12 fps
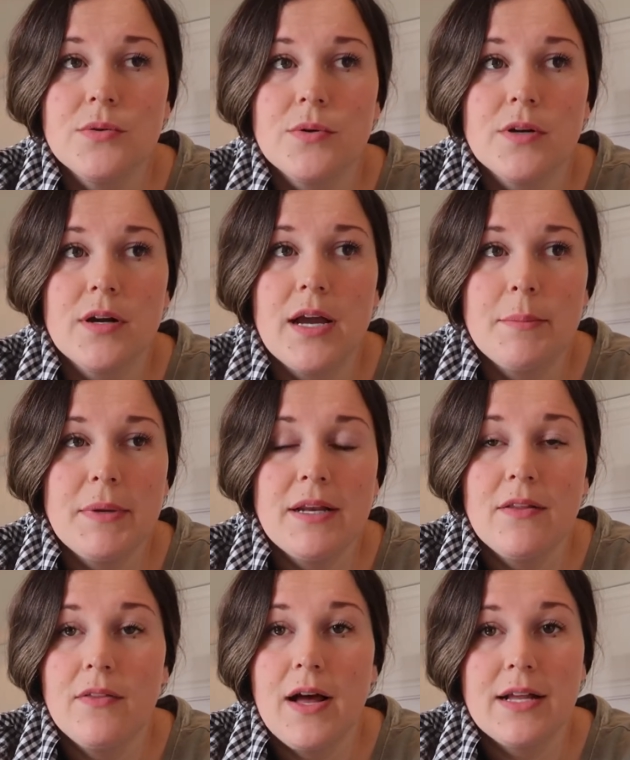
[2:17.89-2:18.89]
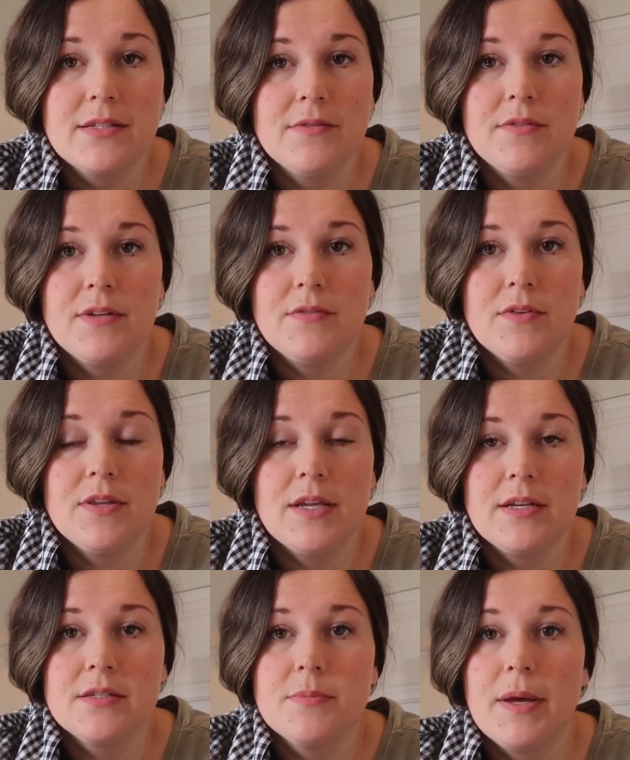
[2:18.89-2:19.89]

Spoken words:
or I mean lots of different things.